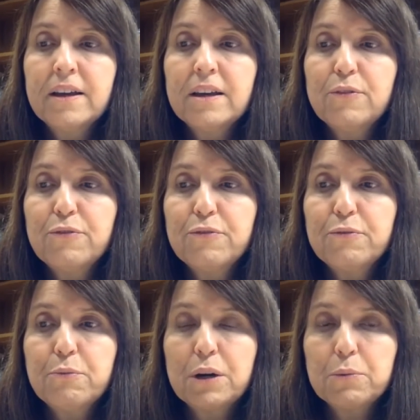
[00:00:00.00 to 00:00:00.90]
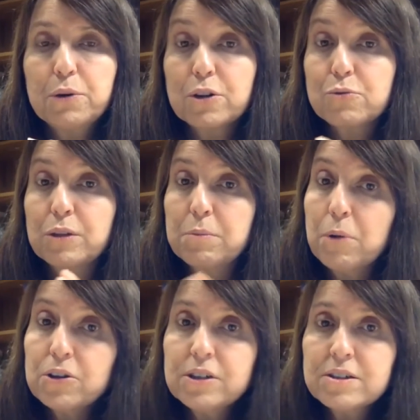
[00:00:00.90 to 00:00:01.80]
If one works with
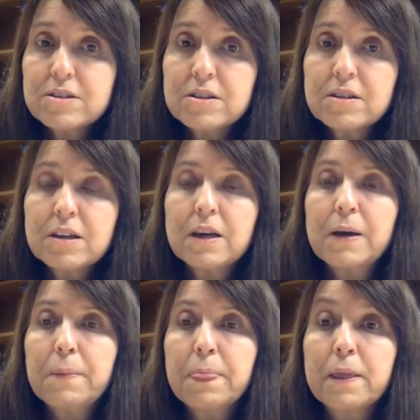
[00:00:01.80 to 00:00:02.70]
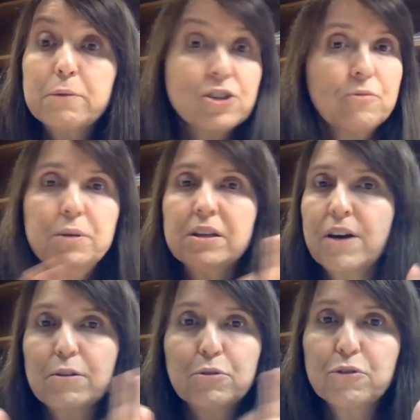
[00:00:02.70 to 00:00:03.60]
models, which have been
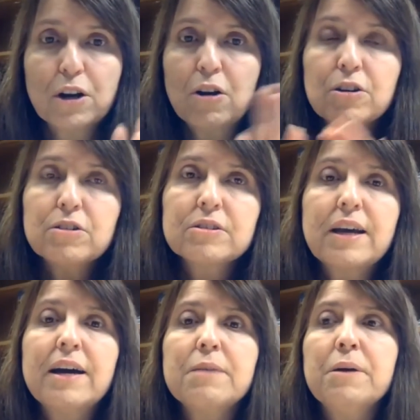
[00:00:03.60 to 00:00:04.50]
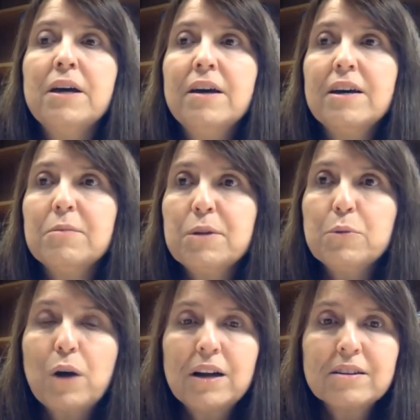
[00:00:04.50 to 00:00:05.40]
around for a long, long time, and
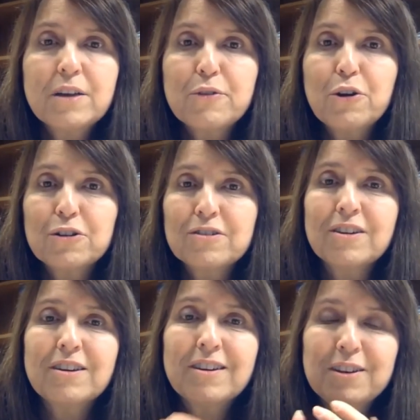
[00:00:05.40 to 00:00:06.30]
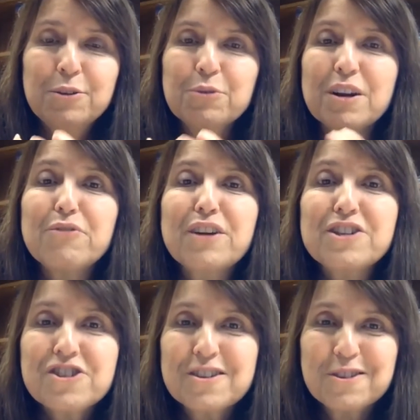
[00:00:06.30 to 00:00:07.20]
meanwhile they've got a new
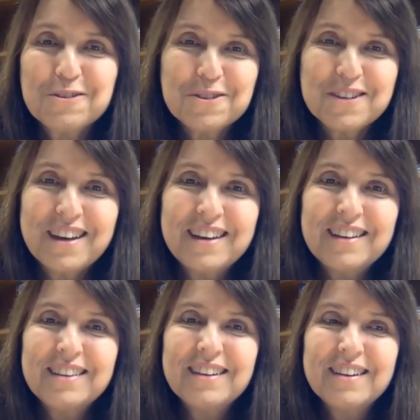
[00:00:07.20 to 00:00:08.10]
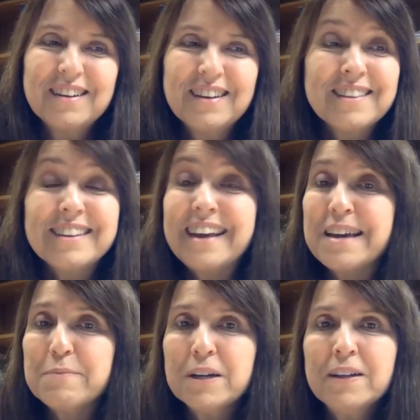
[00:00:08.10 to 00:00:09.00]
refresher, so to say, in the
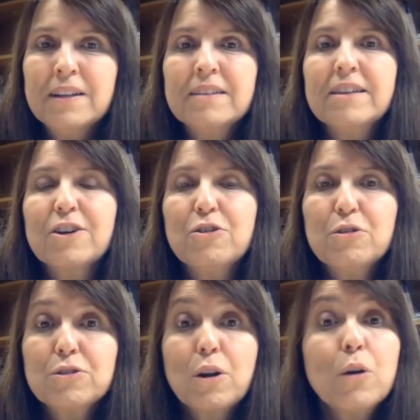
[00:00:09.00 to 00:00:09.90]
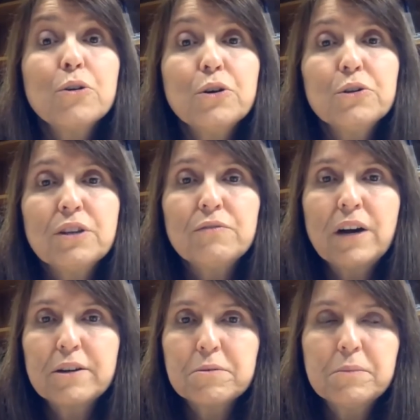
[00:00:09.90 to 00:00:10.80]
name, they are called low-code
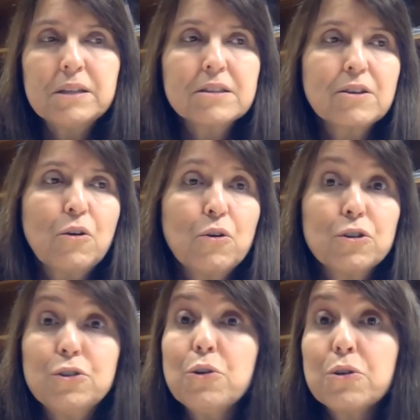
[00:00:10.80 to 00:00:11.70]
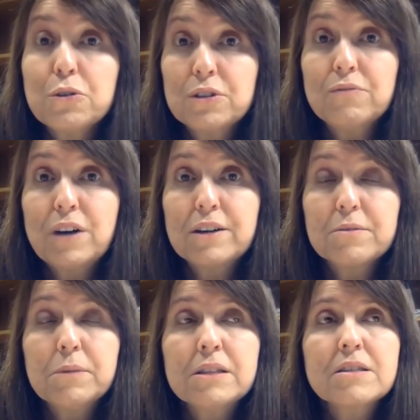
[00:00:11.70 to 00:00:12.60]
environments or no-code
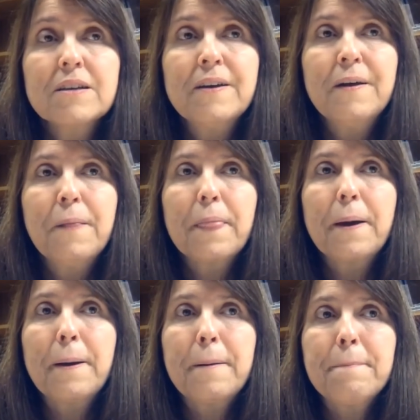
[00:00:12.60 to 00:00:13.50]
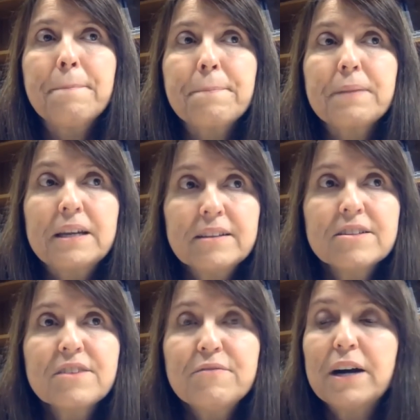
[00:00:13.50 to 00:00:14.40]
environments. In
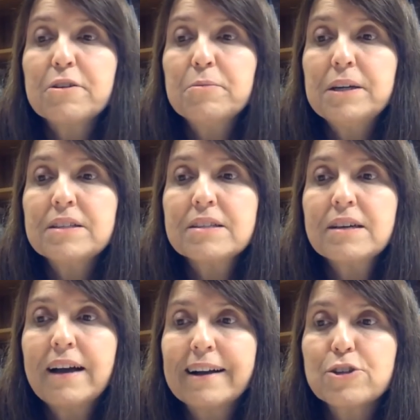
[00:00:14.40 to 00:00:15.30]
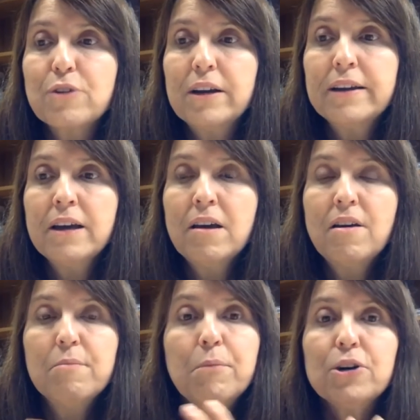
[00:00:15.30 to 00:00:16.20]
these environments, actually,
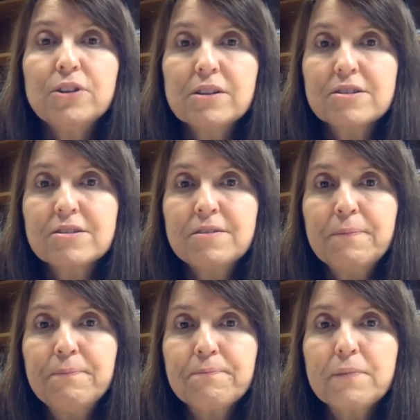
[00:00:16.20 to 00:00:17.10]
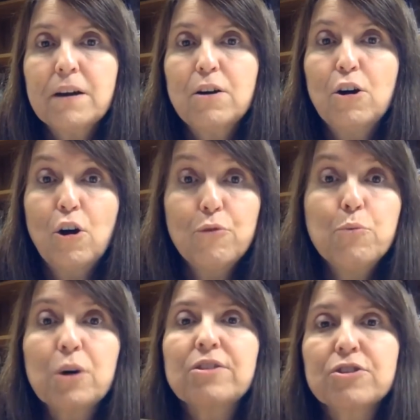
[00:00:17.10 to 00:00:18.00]
models of
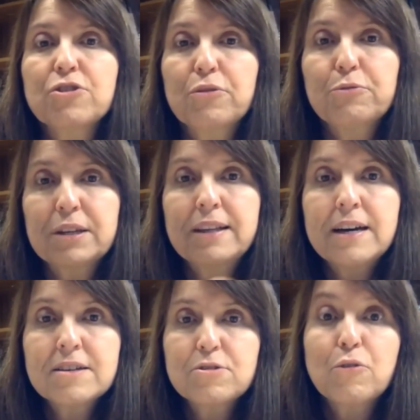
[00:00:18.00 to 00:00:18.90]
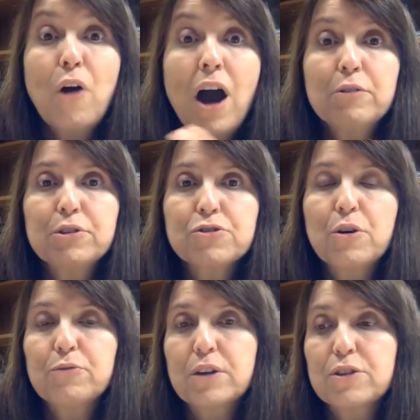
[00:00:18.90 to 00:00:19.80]
what the software does, of how the
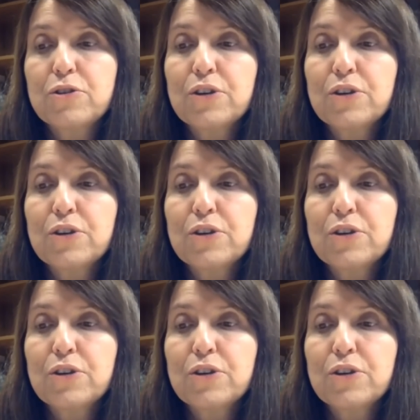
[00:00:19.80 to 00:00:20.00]
software is